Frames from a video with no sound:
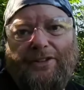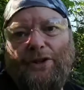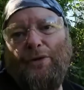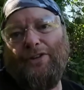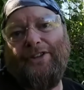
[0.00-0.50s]

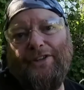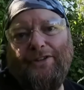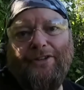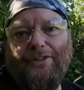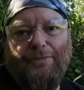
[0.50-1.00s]
200
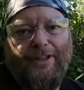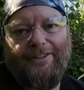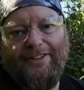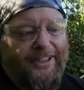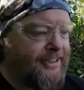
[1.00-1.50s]
euros worth
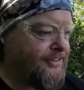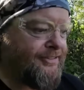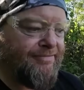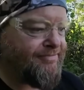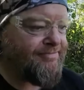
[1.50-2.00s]
of jigs,
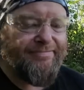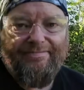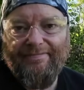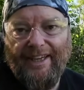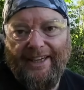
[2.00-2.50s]

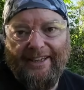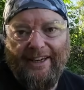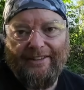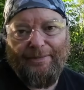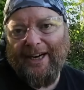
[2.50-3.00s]
and it
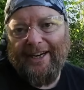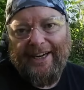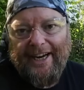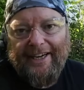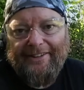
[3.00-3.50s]
cost me
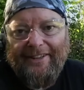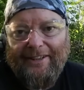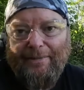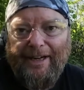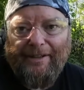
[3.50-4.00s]
hardly anything
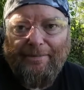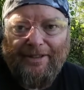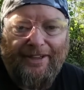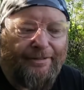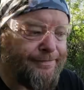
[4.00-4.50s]
to make them
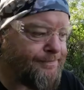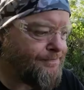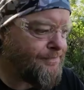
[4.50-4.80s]
myself.